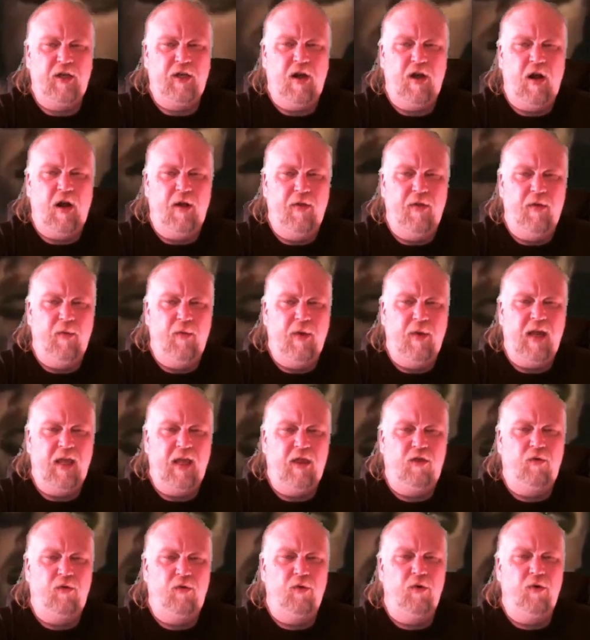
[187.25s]
it all the way
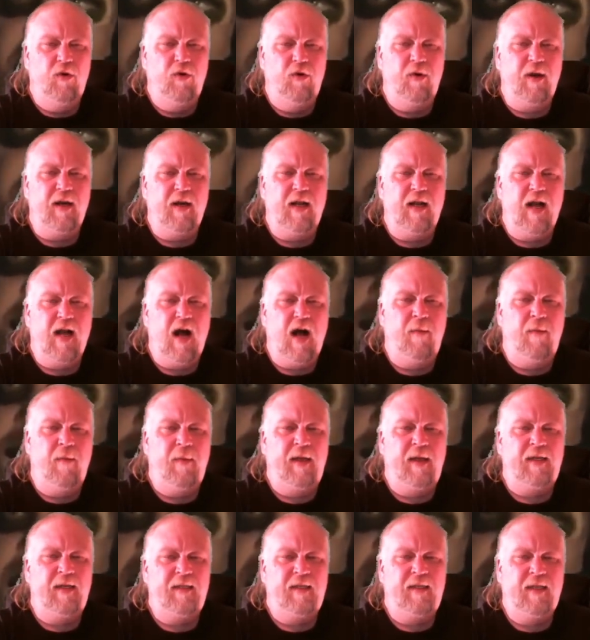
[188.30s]
through and
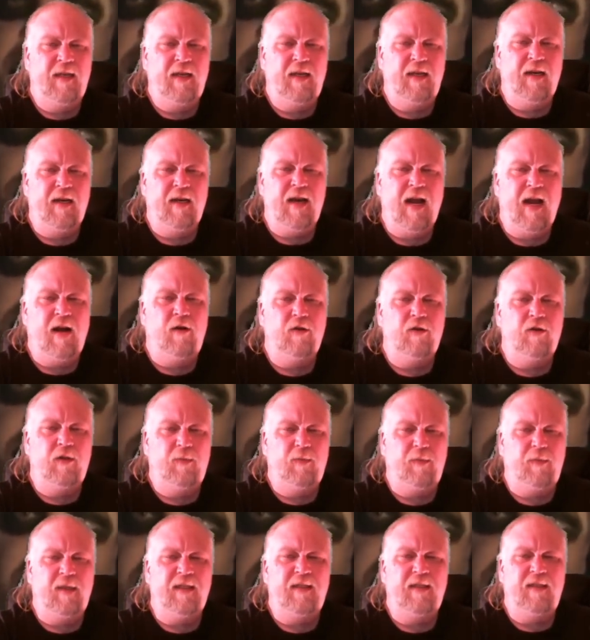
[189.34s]
commented, and now it's
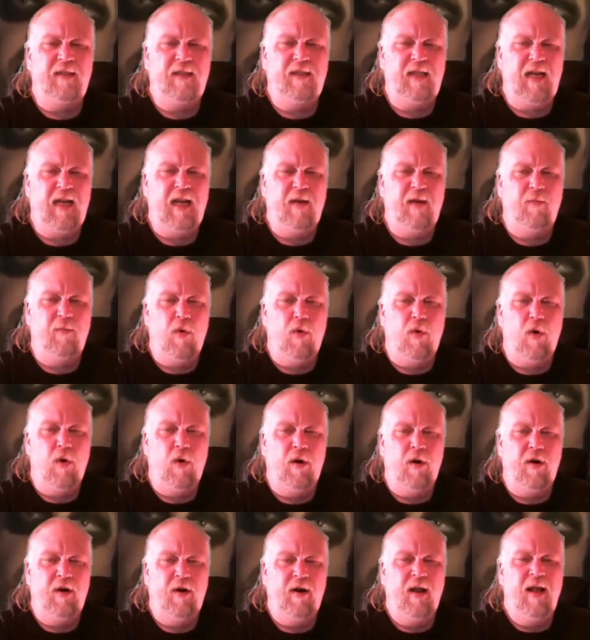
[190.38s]
been seen
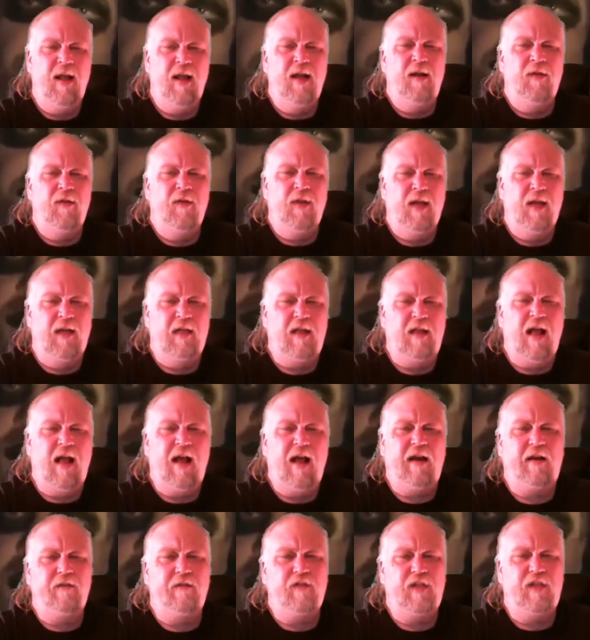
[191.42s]
more than a
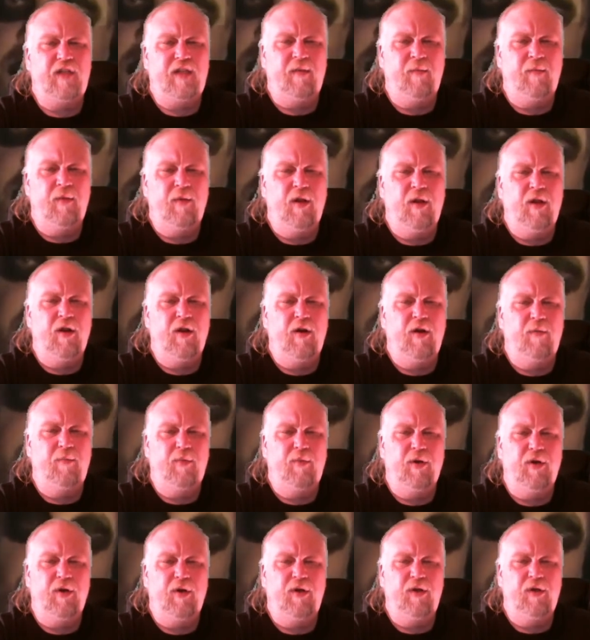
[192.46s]
lot of similar
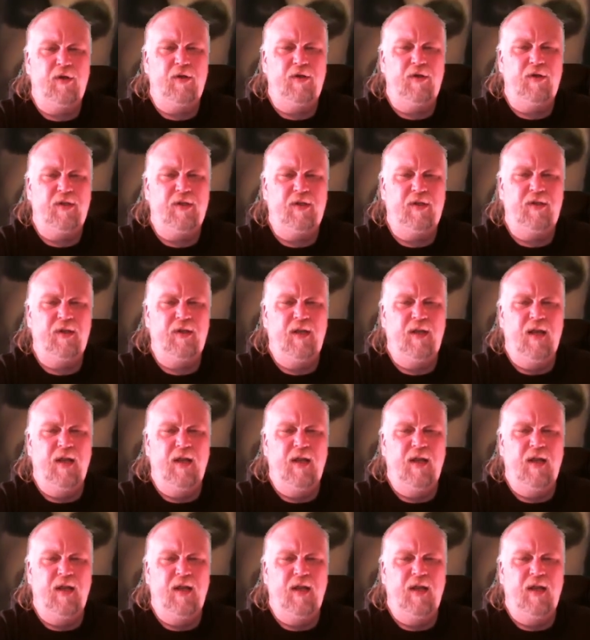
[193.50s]
produced